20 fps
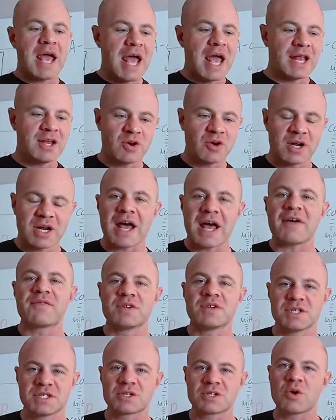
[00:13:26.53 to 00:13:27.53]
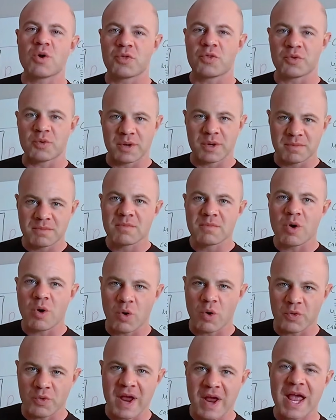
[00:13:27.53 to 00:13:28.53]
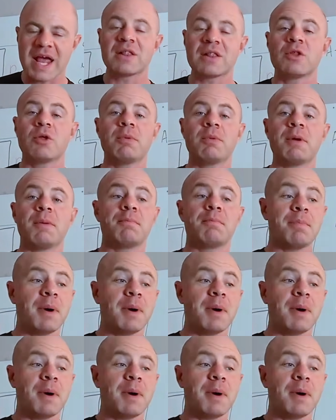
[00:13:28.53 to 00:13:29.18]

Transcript: and you're gonna have to just go through and hold their hand a little bit.